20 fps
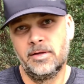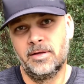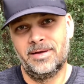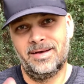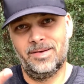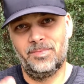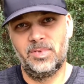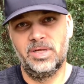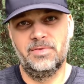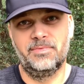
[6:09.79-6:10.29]

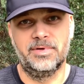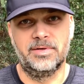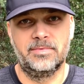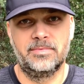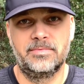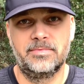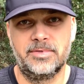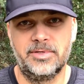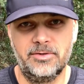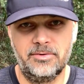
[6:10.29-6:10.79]
I'm leaving.
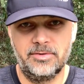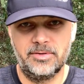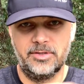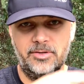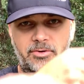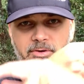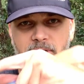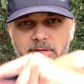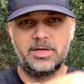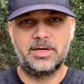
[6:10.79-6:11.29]
You
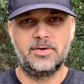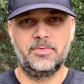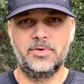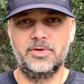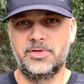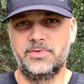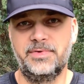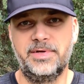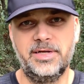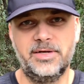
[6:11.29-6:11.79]
can click on one
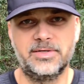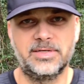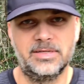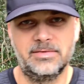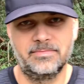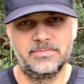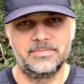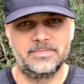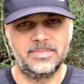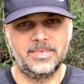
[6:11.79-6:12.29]
of those videos.
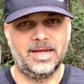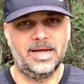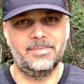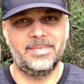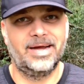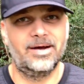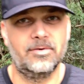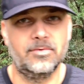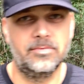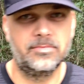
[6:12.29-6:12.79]
I'm
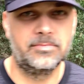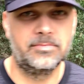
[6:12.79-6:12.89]
out.